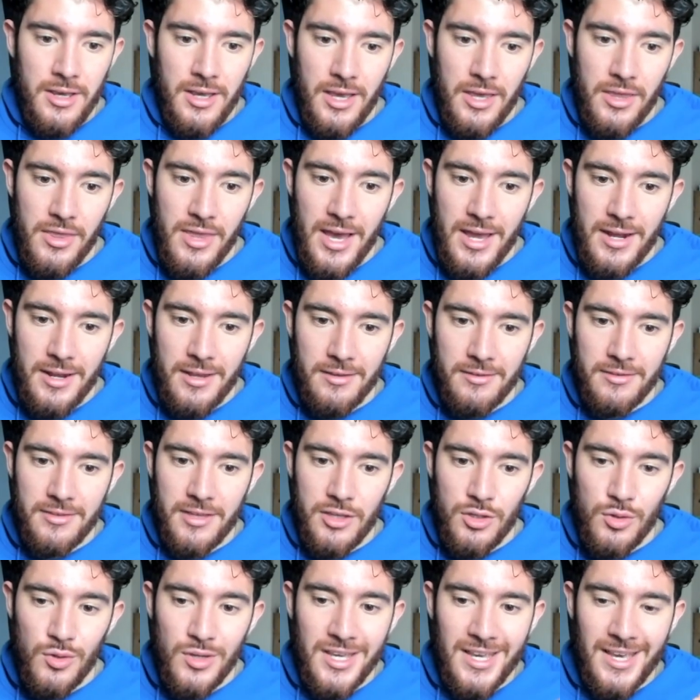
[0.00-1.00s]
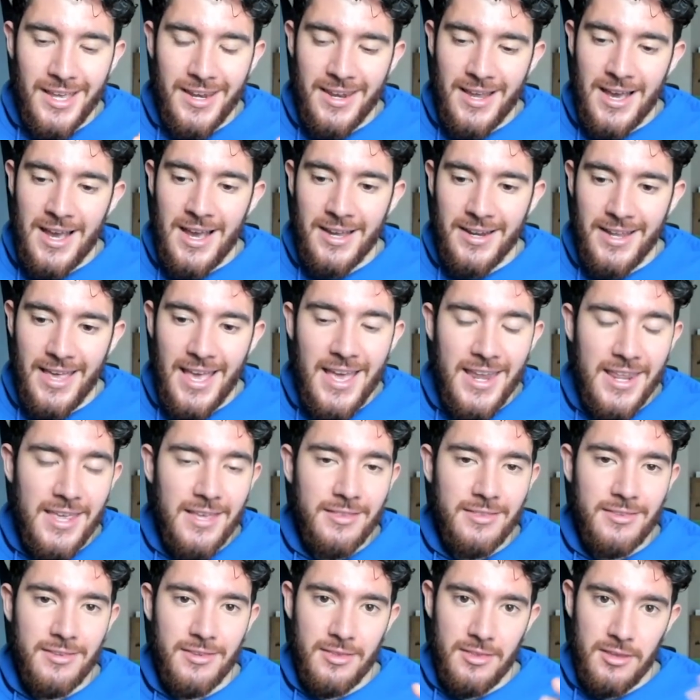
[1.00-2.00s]
and that is that you cannot
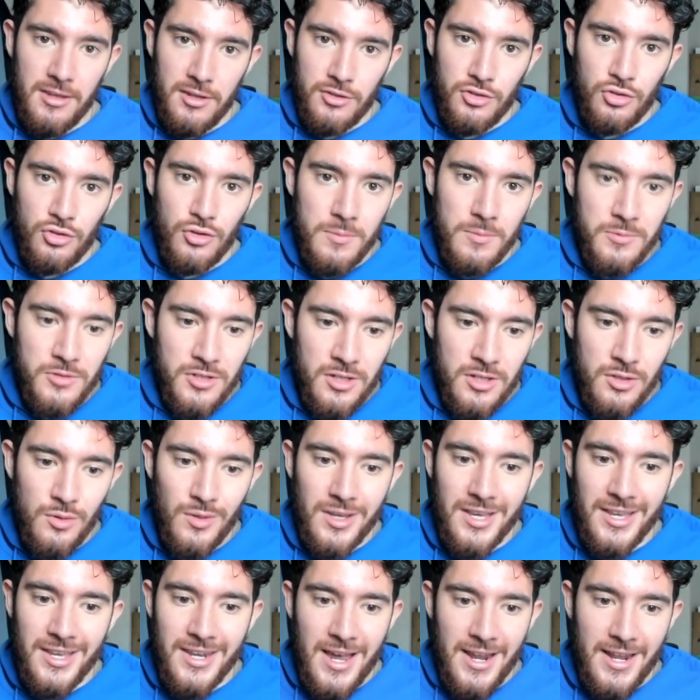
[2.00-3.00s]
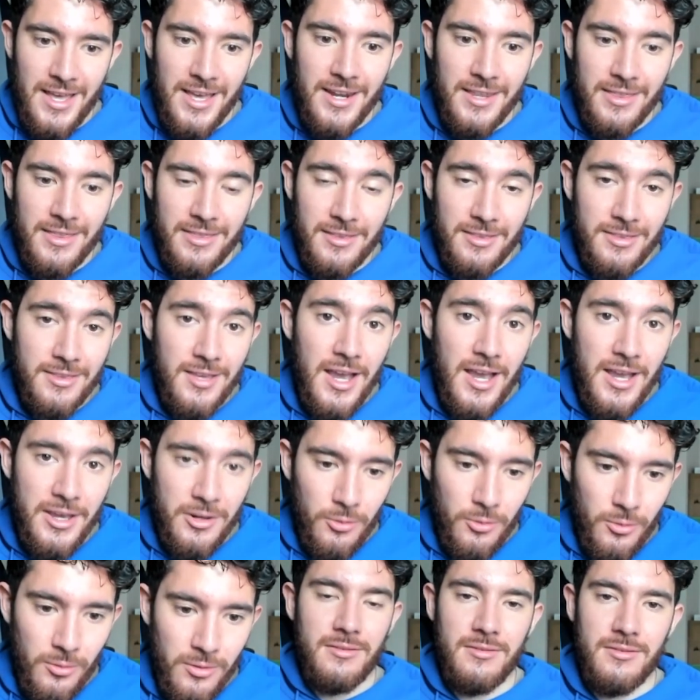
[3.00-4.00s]
edit the description, you cannot edit the
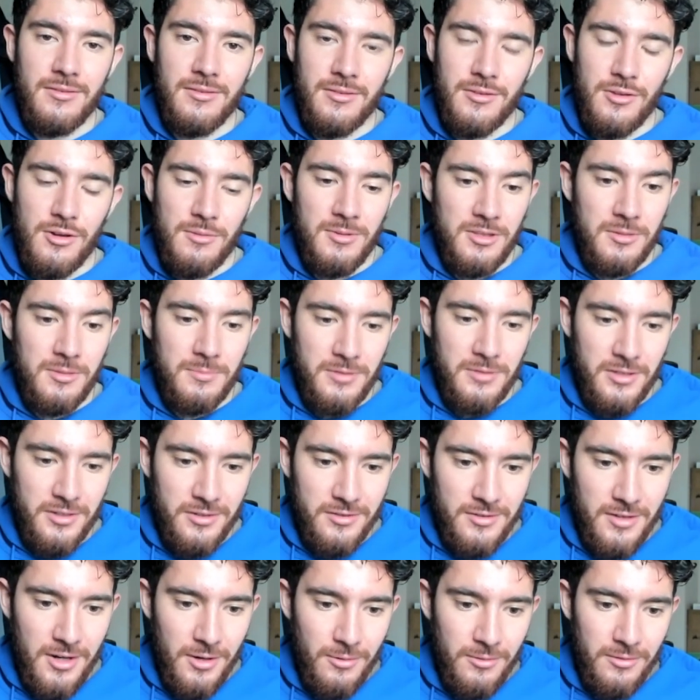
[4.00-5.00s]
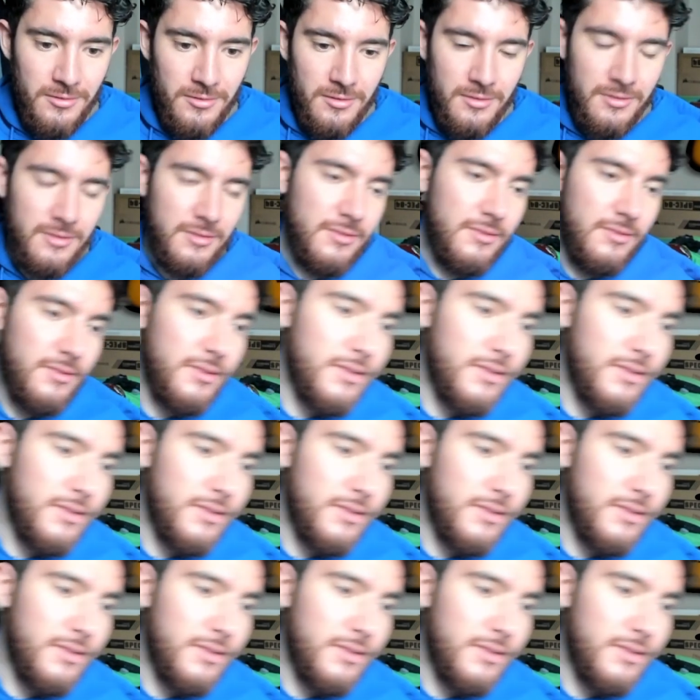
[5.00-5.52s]
title. Sorry about the police sirens.